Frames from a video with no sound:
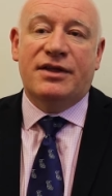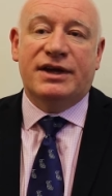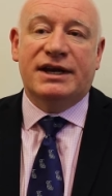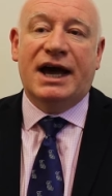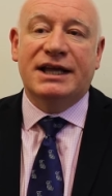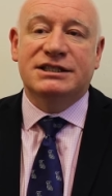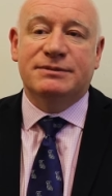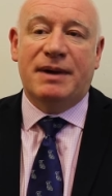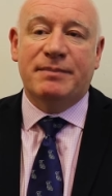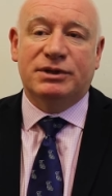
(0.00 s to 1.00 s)
The
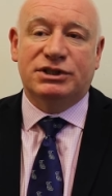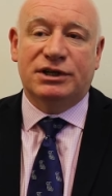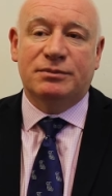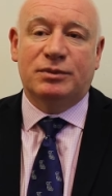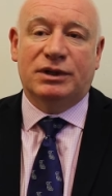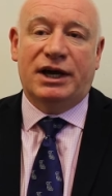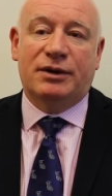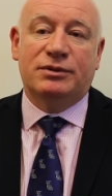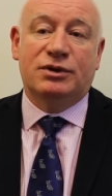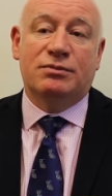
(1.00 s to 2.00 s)
enhanced membership will
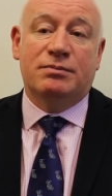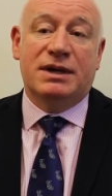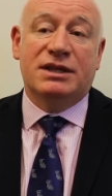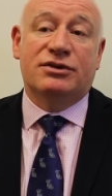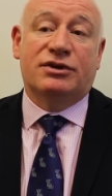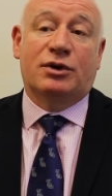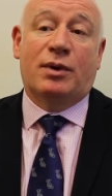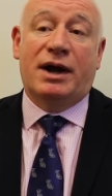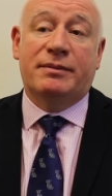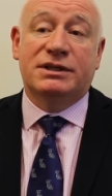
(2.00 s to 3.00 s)
help you meet the
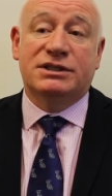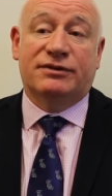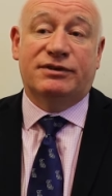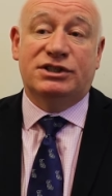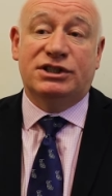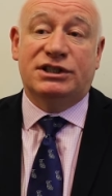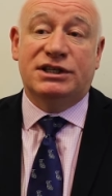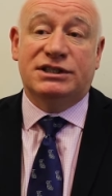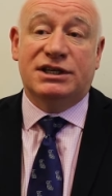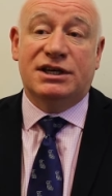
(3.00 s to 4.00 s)
requirements of the
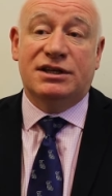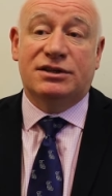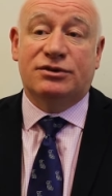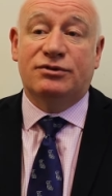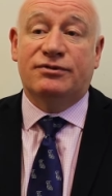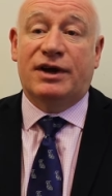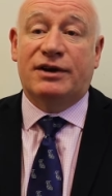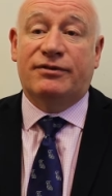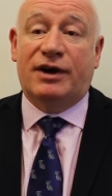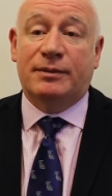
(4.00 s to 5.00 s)
GDC through
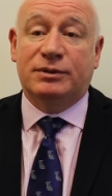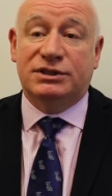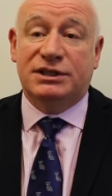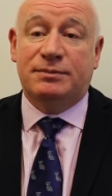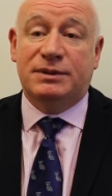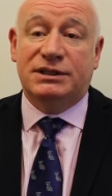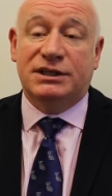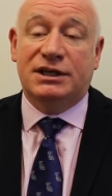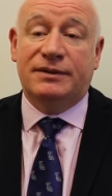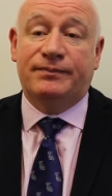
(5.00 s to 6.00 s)
verifiable
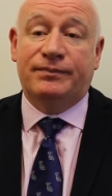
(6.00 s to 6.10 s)
CPD,